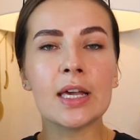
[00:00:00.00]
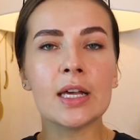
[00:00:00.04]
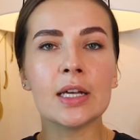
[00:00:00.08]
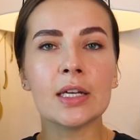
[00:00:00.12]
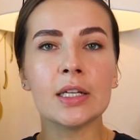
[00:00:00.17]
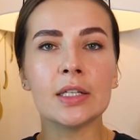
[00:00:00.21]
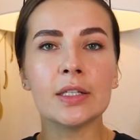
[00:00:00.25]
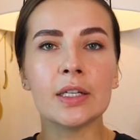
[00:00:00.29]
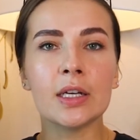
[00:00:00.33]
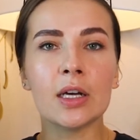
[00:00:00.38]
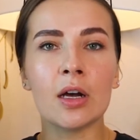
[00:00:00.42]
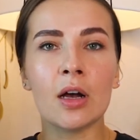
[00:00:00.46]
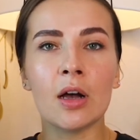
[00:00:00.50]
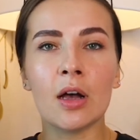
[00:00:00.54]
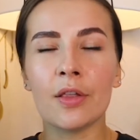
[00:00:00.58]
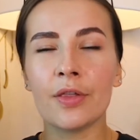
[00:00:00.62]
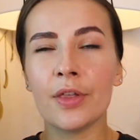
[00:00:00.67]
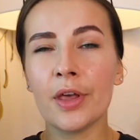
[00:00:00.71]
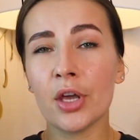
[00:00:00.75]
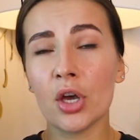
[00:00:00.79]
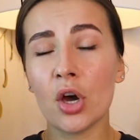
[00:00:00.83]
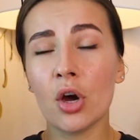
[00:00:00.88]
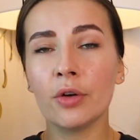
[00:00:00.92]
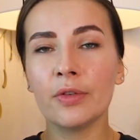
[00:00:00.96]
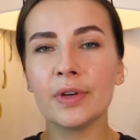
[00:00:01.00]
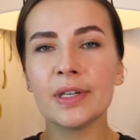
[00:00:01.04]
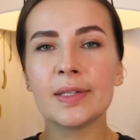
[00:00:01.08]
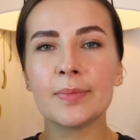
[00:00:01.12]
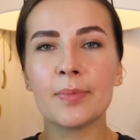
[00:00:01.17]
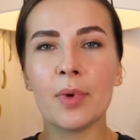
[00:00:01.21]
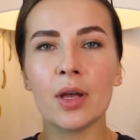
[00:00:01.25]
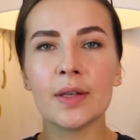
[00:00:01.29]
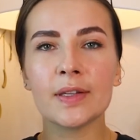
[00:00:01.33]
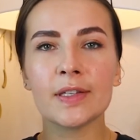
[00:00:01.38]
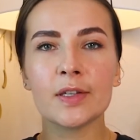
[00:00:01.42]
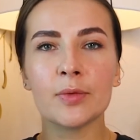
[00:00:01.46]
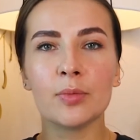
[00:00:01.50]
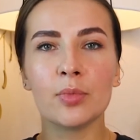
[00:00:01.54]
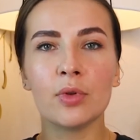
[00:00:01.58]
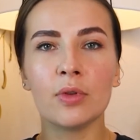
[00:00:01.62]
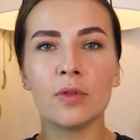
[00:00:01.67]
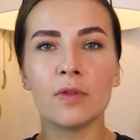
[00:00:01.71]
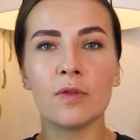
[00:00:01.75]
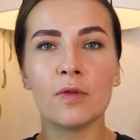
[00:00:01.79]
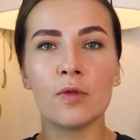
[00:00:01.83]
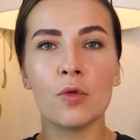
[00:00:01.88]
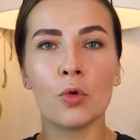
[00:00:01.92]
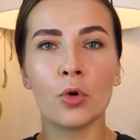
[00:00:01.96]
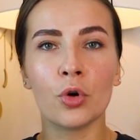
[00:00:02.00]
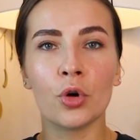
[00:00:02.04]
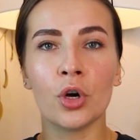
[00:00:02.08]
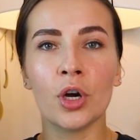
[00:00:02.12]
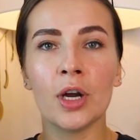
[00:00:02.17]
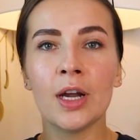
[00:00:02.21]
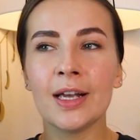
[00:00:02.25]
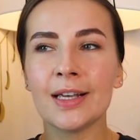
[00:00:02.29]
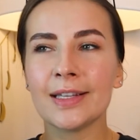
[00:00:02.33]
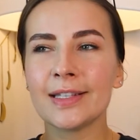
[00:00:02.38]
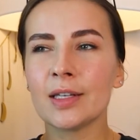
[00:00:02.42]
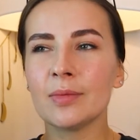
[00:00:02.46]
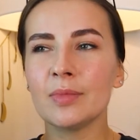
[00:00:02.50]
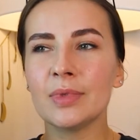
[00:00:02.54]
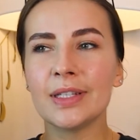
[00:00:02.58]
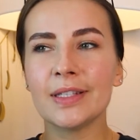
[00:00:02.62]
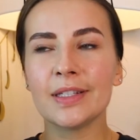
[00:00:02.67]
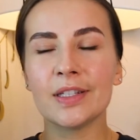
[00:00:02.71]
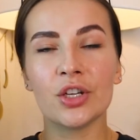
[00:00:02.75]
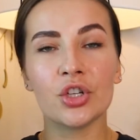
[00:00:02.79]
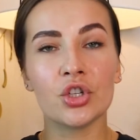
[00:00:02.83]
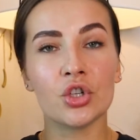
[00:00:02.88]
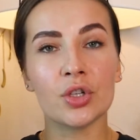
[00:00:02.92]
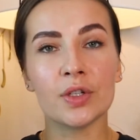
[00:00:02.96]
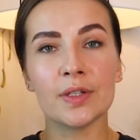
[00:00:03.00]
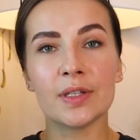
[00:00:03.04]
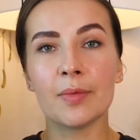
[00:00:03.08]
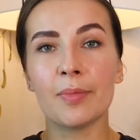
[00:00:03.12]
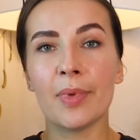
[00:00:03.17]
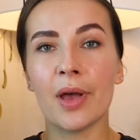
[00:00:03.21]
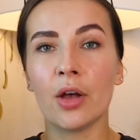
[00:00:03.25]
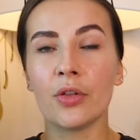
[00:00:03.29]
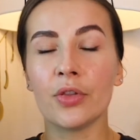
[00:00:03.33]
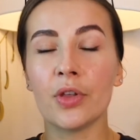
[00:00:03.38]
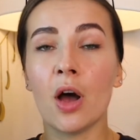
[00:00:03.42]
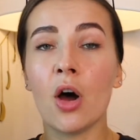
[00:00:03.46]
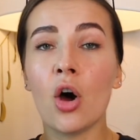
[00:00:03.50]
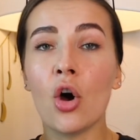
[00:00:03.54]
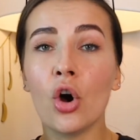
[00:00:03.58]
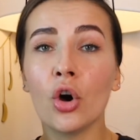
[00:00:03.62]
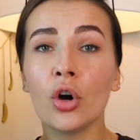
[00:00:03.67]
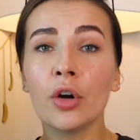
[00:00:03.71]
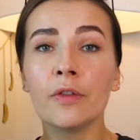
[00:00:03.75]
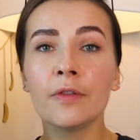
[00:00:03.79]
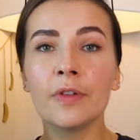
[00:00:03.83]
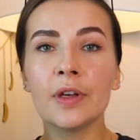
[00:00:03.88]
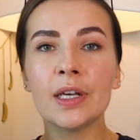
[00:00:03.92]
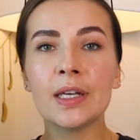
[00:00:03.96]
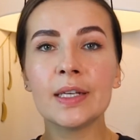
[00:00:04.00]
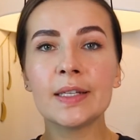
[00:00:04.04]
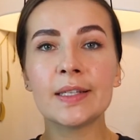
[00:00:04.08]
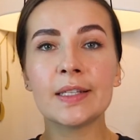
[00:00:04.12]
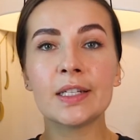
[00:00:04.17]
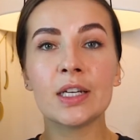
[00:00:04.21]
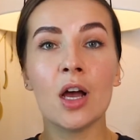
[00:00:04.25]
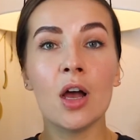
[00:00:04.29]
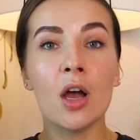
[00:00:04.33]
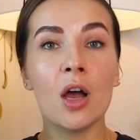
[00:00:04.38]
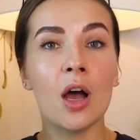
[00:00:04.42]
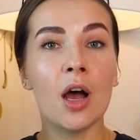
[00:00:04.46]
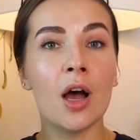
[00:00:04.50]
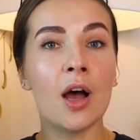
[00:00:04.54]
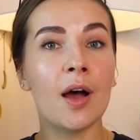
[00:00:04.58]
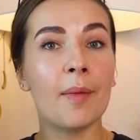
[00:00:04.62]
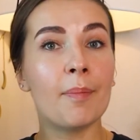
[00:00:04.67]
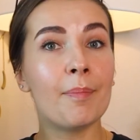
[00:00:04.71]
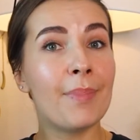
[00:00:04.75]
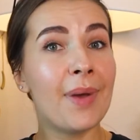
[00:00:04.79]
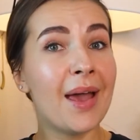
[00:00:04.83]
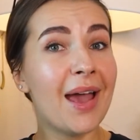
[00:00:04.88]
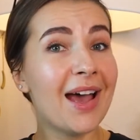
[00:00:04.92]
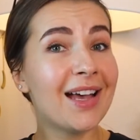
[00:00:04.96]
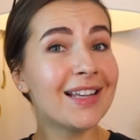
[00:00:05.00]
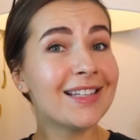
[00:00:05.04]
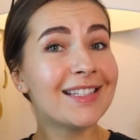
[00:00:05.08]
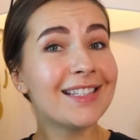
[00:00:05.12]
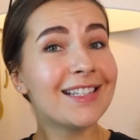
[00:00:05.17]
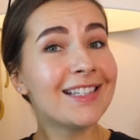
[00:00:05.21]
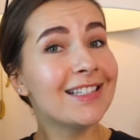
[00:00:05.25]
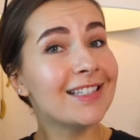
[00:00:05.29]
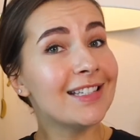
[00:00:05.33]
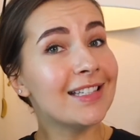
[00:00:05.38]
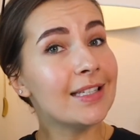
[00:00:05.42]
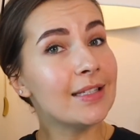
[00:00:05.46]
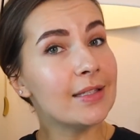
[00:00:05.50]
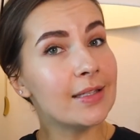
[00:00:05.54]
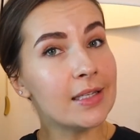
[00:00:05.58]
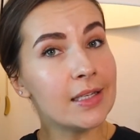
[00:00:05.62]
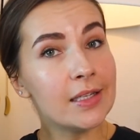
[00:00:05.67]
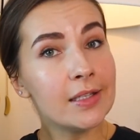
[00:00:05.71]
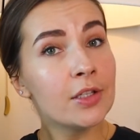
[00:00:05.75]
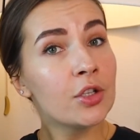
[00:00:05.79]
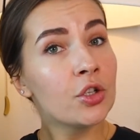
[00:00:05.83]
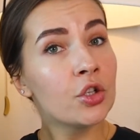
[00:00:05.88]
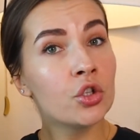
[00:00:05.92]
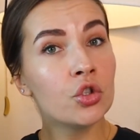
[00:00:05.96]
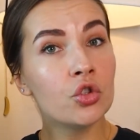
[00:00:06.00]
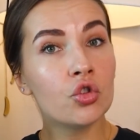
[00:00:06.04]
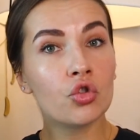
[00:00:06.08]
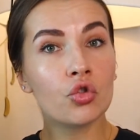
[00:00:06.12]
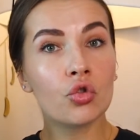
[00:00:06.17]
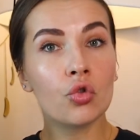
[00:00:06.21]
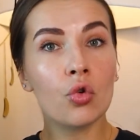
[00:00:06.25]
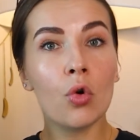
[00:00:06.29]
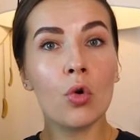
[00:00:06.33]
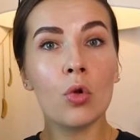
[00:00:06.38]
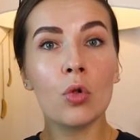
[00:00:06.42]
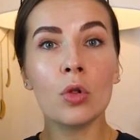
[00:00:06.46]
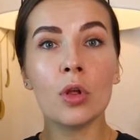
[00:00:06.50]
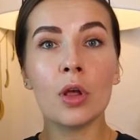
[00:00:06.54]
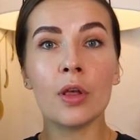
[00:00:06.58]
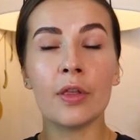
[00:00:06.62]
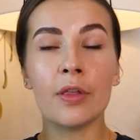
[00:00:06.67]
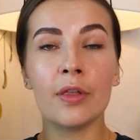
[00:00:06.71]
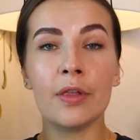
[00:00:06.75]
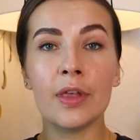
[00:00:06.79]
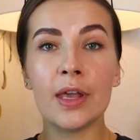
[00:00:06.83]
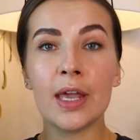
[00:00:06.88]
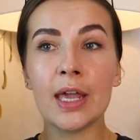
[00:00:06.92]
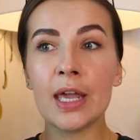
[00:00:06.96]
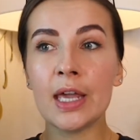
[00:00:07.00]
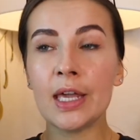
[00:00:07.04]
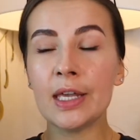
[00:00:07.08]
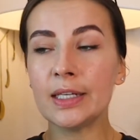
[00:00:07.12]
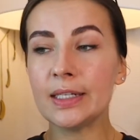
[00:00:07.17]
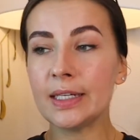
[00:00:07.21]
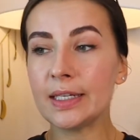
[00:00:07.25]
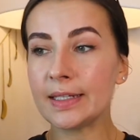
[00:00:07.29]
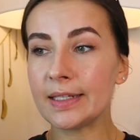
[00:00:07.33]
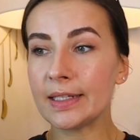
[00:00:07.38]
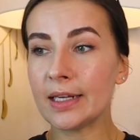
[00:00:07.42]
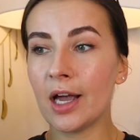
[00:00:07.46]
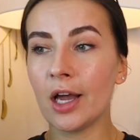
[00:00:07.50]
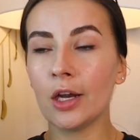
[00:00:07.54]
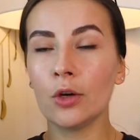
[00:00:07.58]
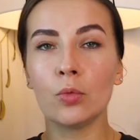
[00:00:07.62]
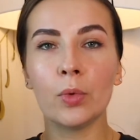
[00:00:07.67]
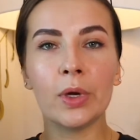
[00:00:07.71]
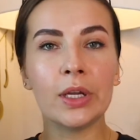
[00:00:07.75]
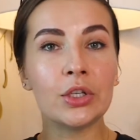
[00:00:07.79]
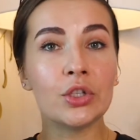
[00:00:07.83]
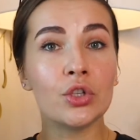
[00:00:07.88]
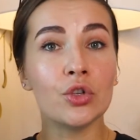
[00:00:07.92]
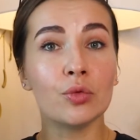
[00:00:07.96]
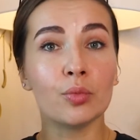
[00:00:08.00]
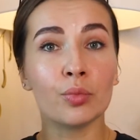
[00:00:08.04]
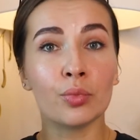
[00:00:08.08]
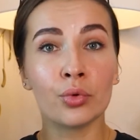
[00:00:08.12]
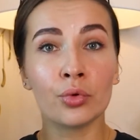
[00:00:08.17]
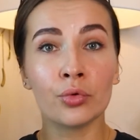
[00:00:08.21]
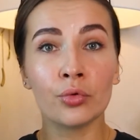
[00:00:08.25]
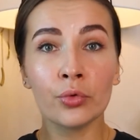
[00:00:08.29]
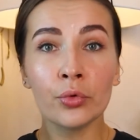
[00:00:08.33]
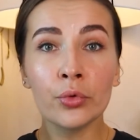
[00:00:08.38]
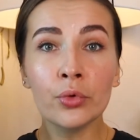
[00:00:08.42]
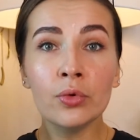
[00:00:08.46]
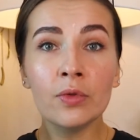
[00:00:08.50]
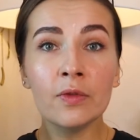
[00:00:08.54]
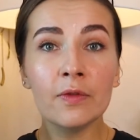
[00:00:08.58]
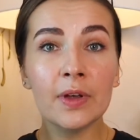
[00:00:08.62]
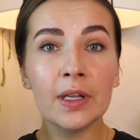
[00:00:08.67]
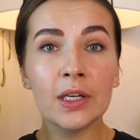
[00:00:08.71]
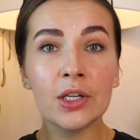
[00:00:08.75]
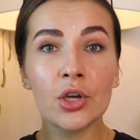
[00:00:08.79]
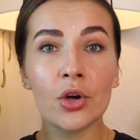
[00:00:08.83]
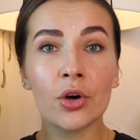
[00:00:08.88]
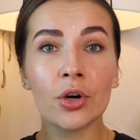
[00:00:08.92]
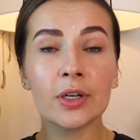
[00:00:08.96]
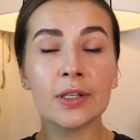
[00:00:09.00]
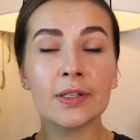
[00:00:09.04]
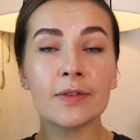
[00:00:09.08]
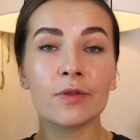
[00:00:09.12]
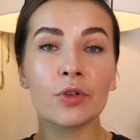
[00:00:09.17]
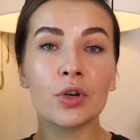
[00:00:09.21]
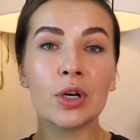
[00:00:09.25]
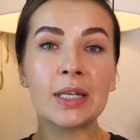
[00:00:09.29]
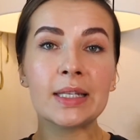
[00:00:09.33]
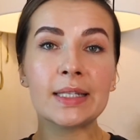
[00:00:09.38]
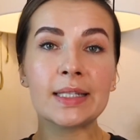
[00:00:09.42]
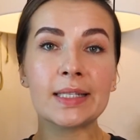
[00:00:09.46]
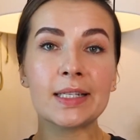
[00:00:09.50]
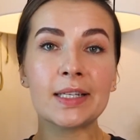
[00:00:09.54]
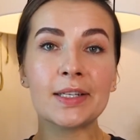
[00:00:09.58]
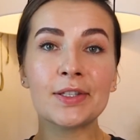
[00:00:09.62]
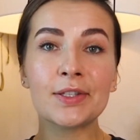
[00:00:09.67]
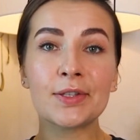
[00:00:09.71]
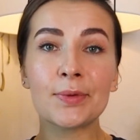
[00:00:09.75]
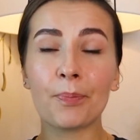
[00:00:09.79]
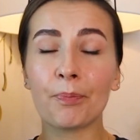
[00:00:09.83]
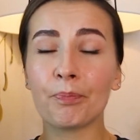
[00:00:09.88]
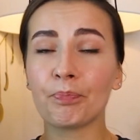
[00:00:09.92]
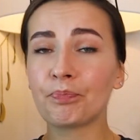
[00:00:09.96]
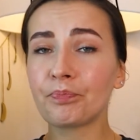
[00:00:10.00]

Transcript: and uh, they are responsible for some decisions about the harvest, uh, pest and disease control. They decide when to prune vineyards, for instance.